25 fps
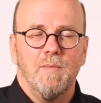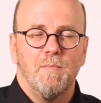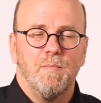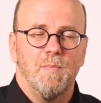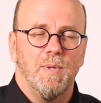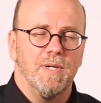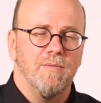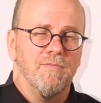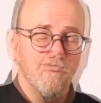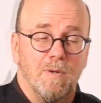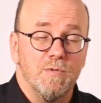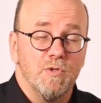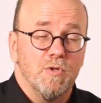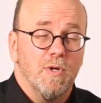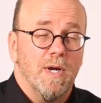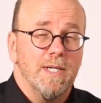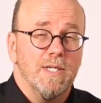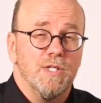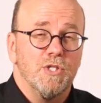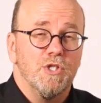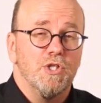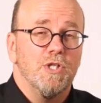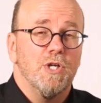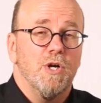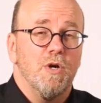But if I'm trying
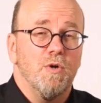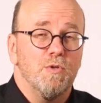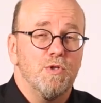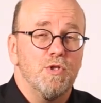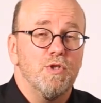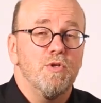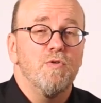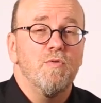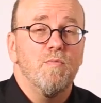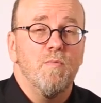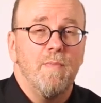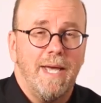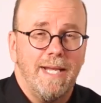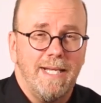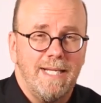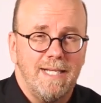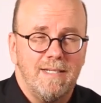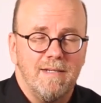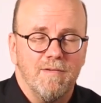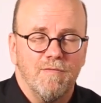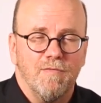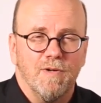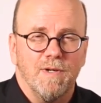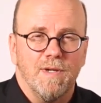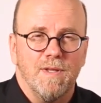to show too many
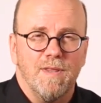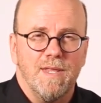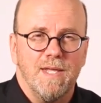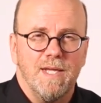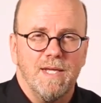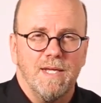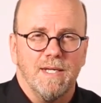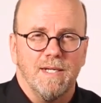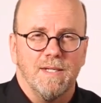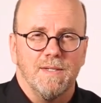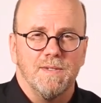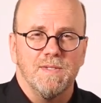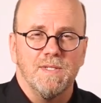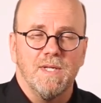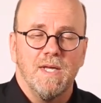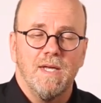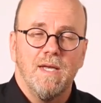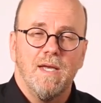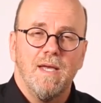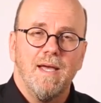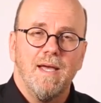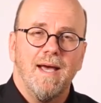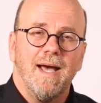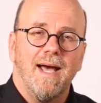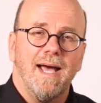different things,
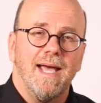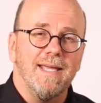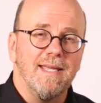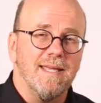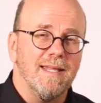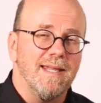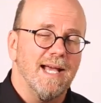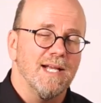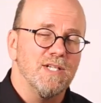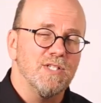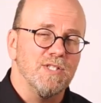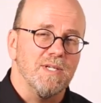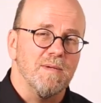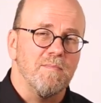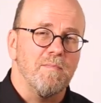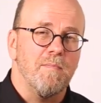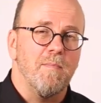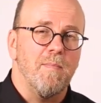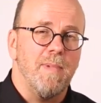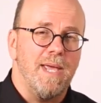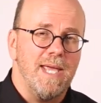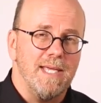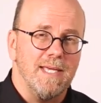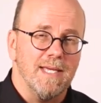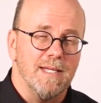I can actually
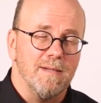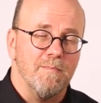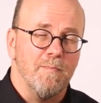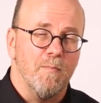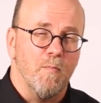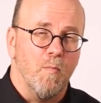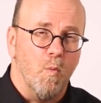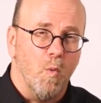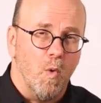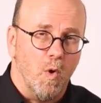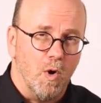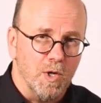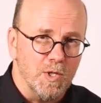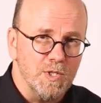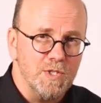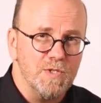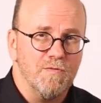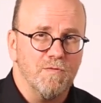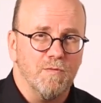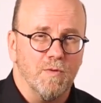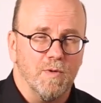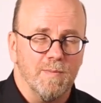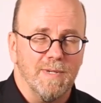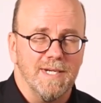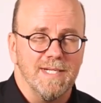make it worse
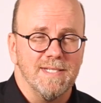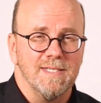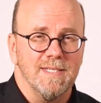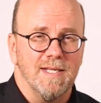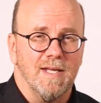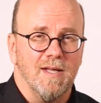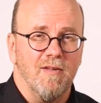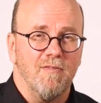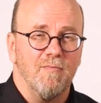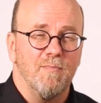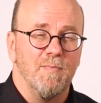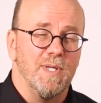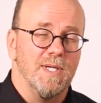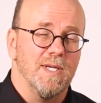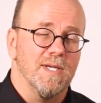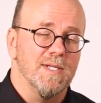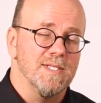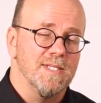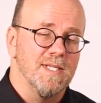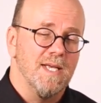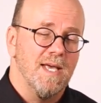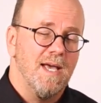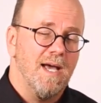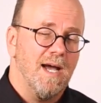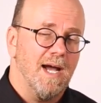for myself
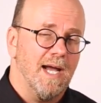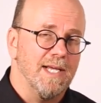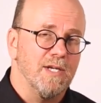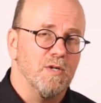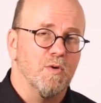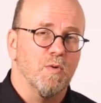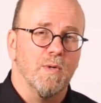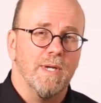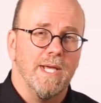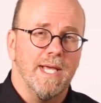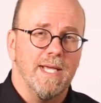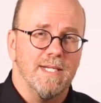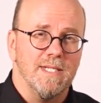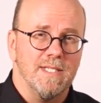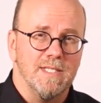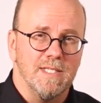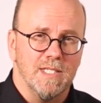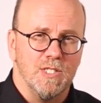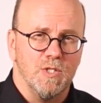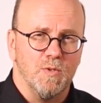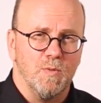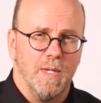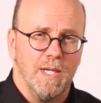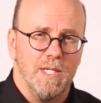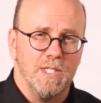because I create a
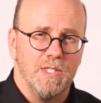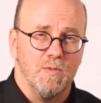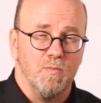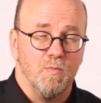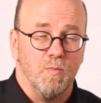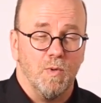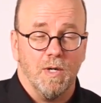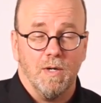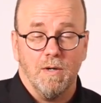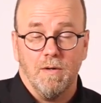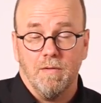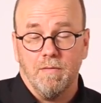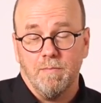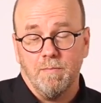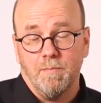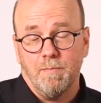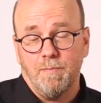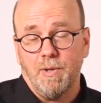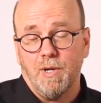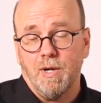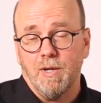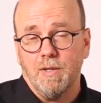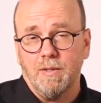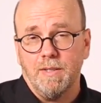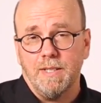situation where
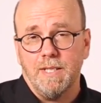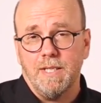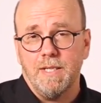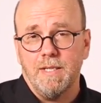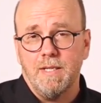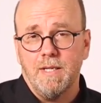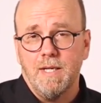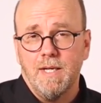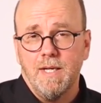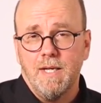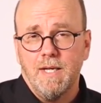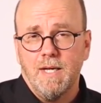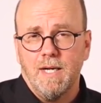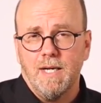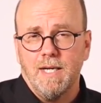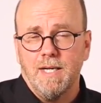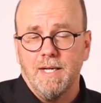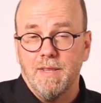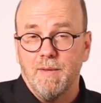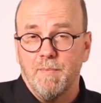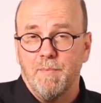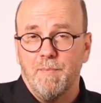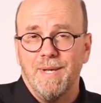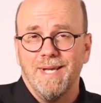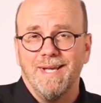partly uh,
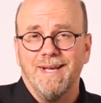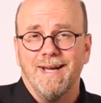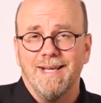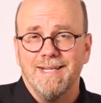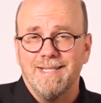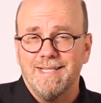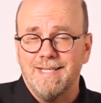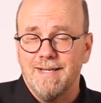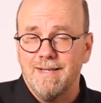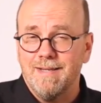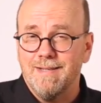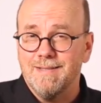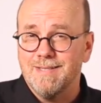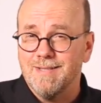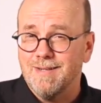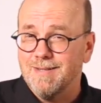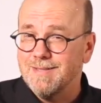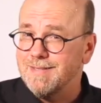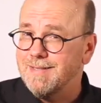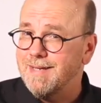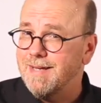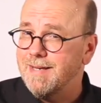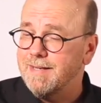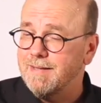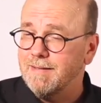the big idea
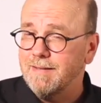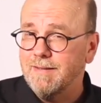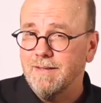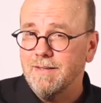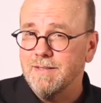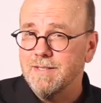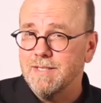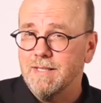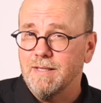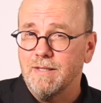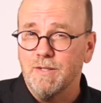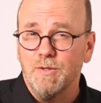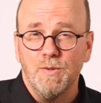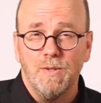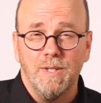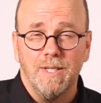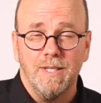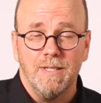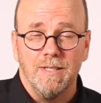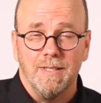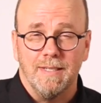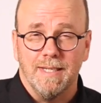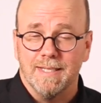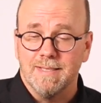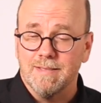starts getting a little diluted
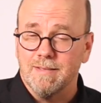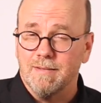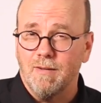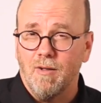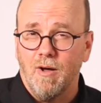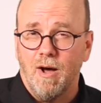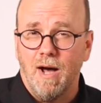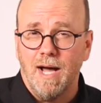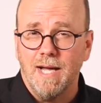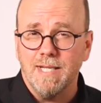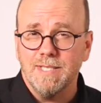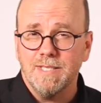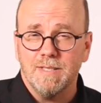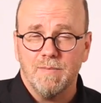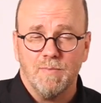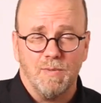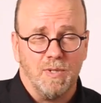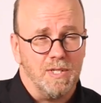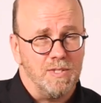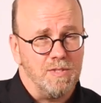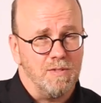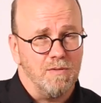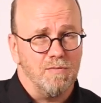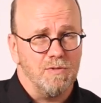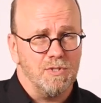and gets lost
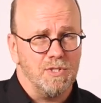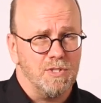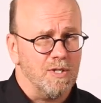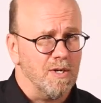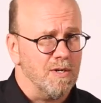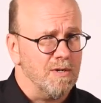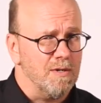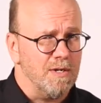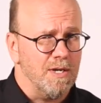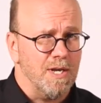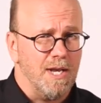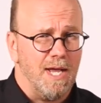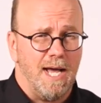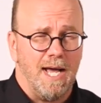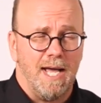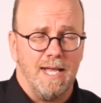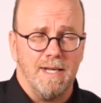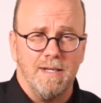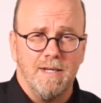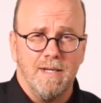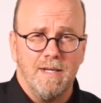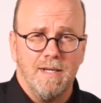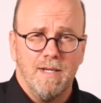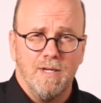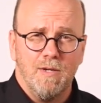because you start not
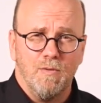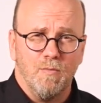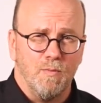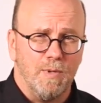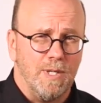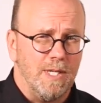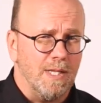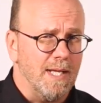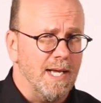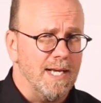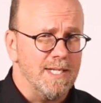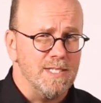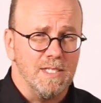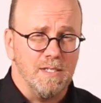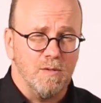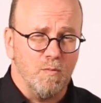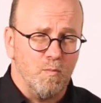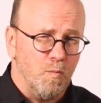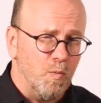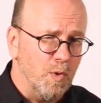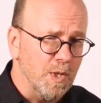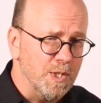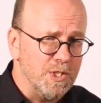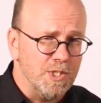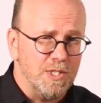
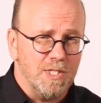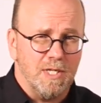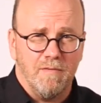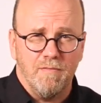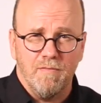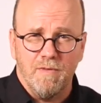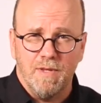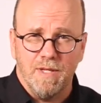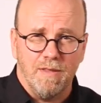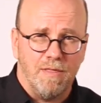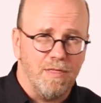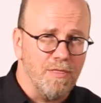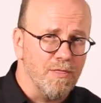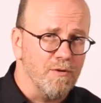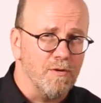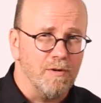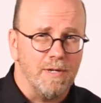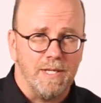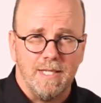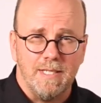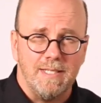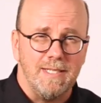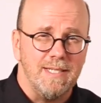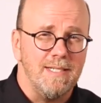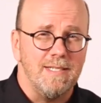realizing which of the
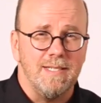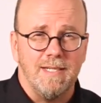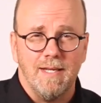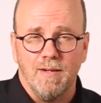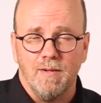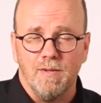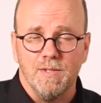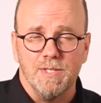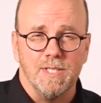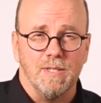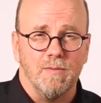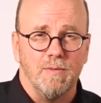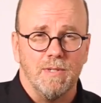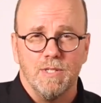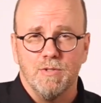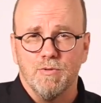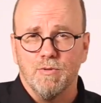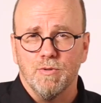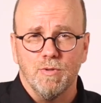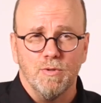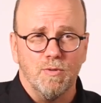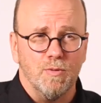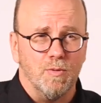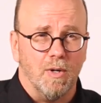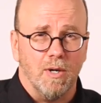30 details that we
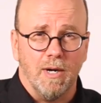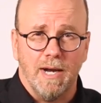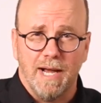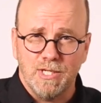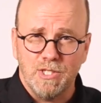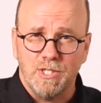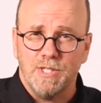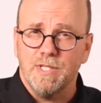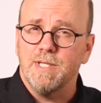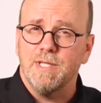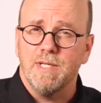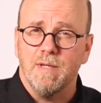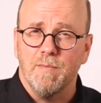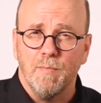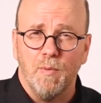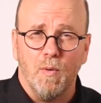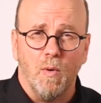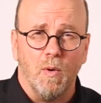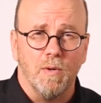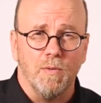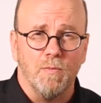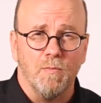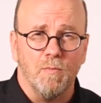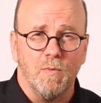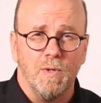drew are actually the
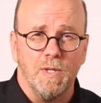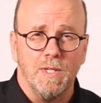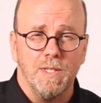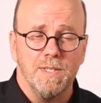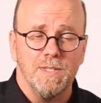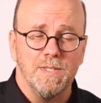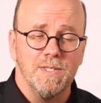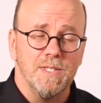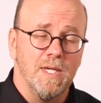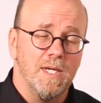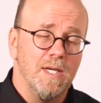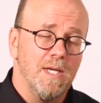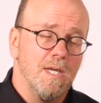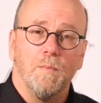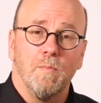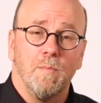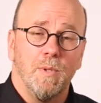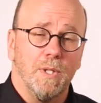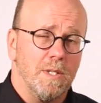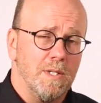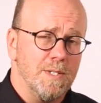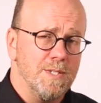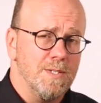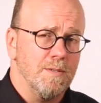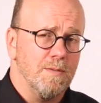important ones,
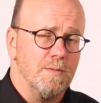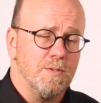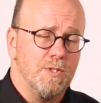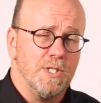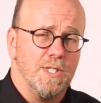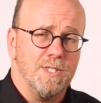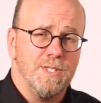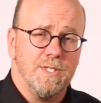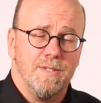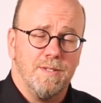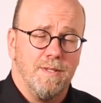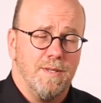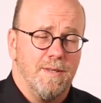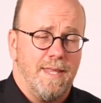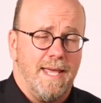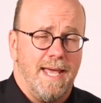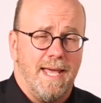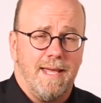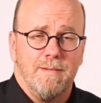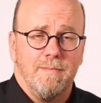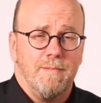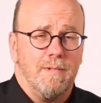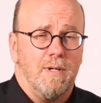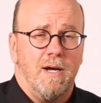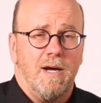but also just
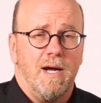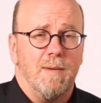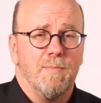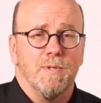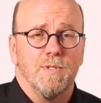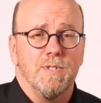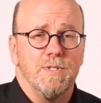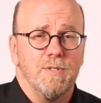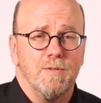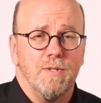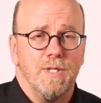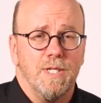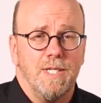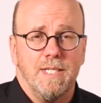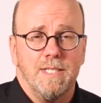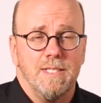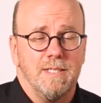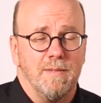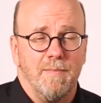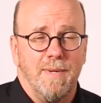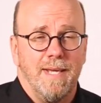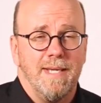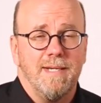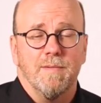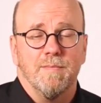that opportunity
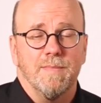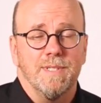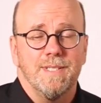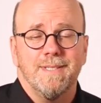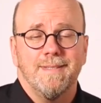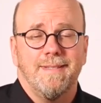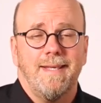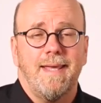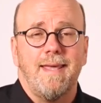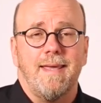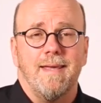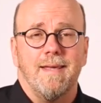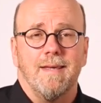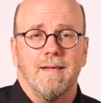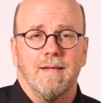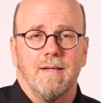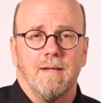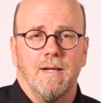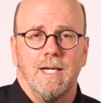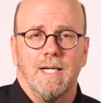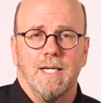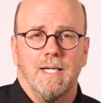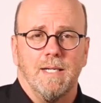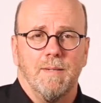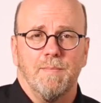to make a mistake
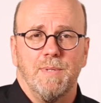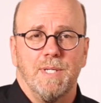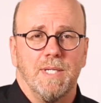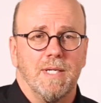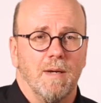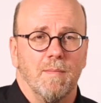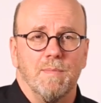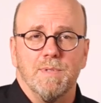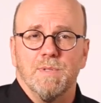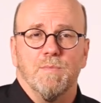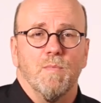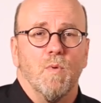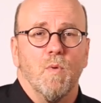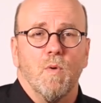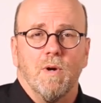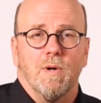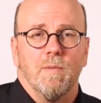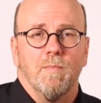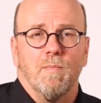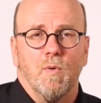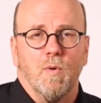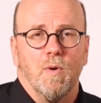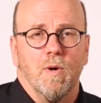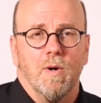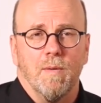uh, becomes more
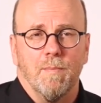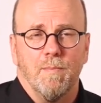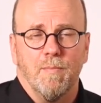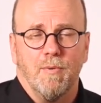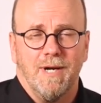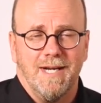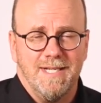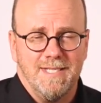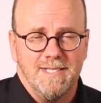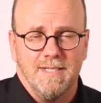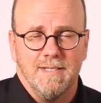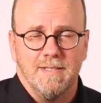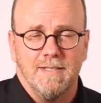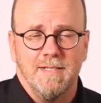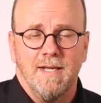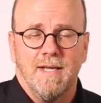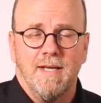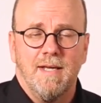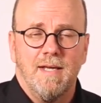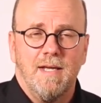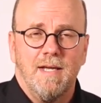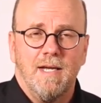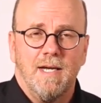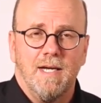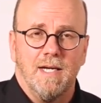and more present
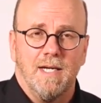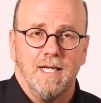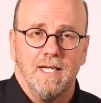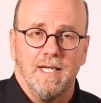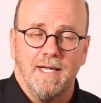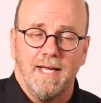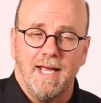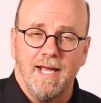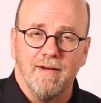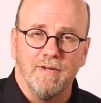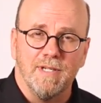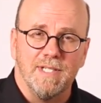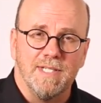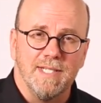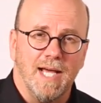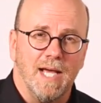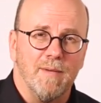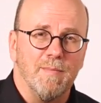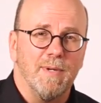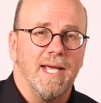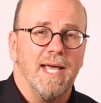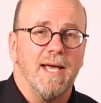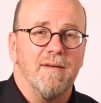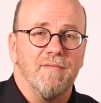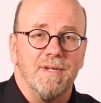uh, every
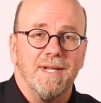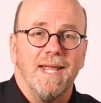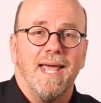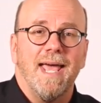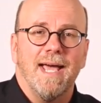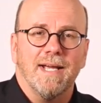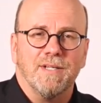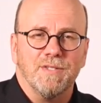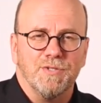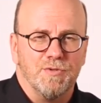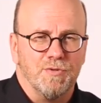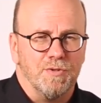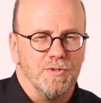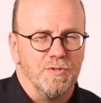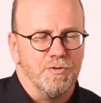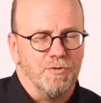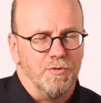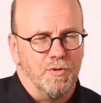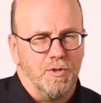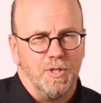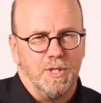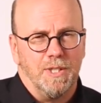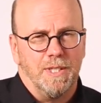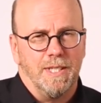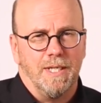time I have an extra
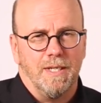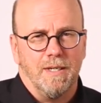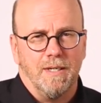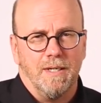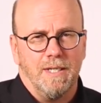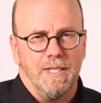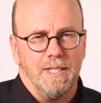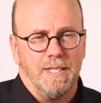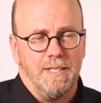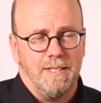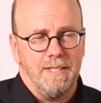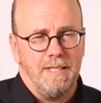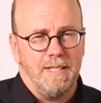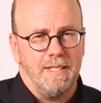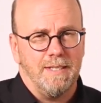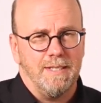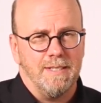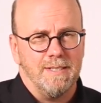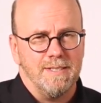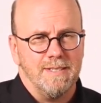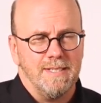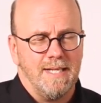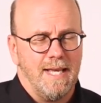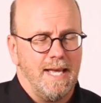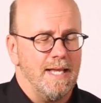drawing uh, in the
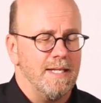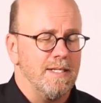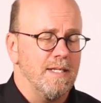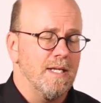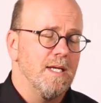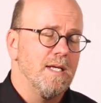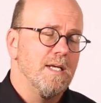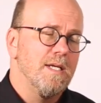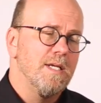set.